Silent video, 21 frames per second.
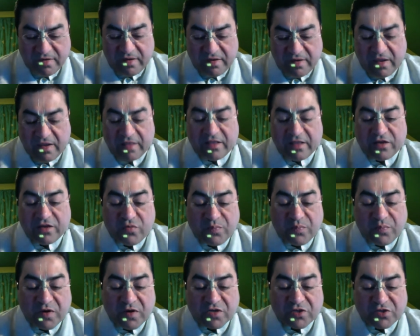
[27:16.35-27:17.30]
and then you
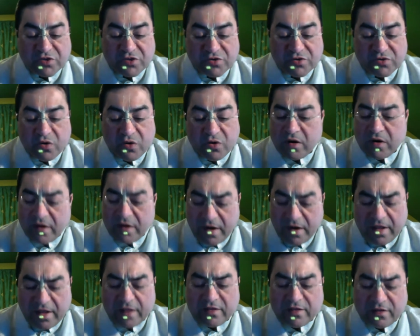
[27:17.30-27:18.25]
pursue, or
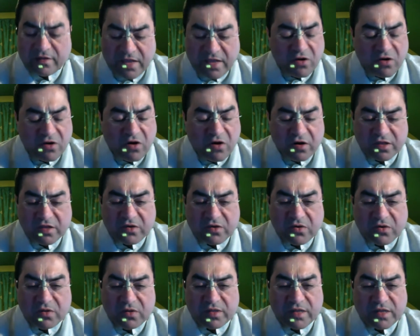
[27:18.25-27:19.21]
rather, they are not the
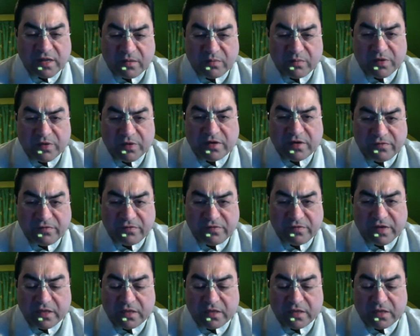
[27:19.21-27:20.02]
goal, they're completely free.